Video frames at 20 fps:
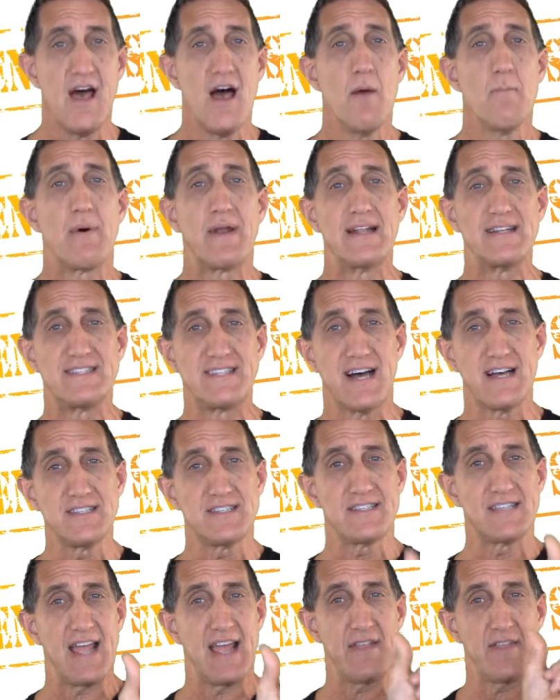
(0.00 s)
but it does
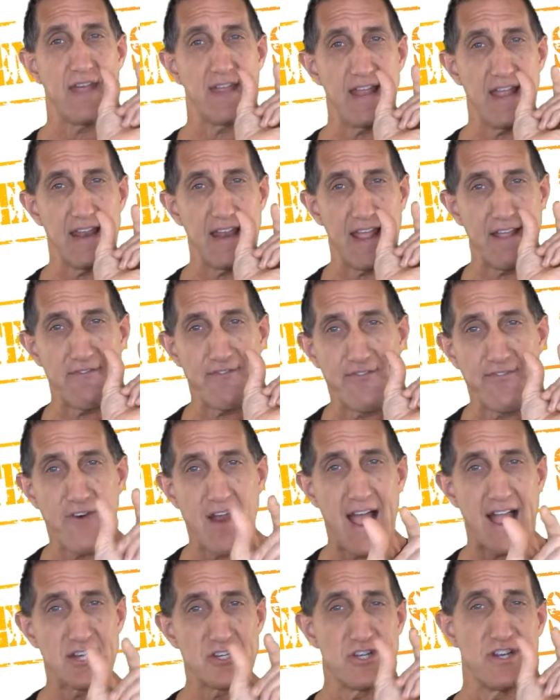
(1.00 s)
say that in a
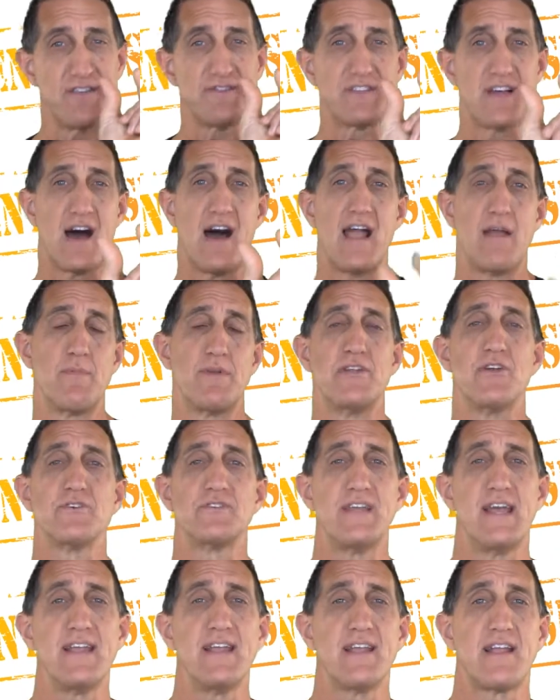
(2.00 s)
fraction of time when you're
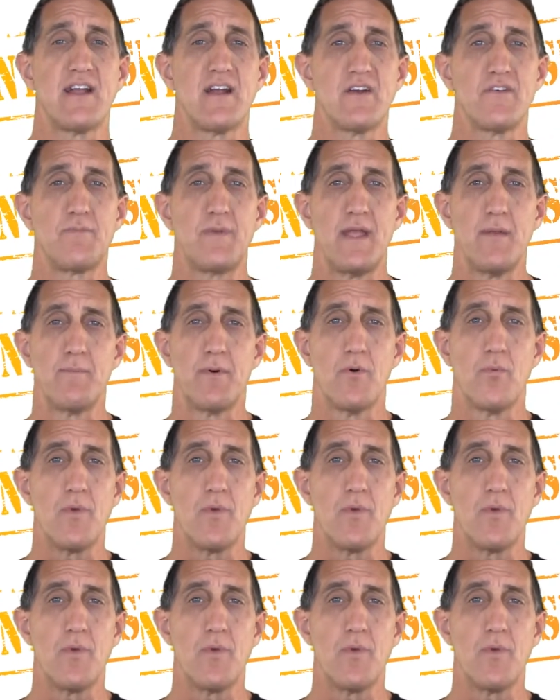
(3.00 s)
taking care of people,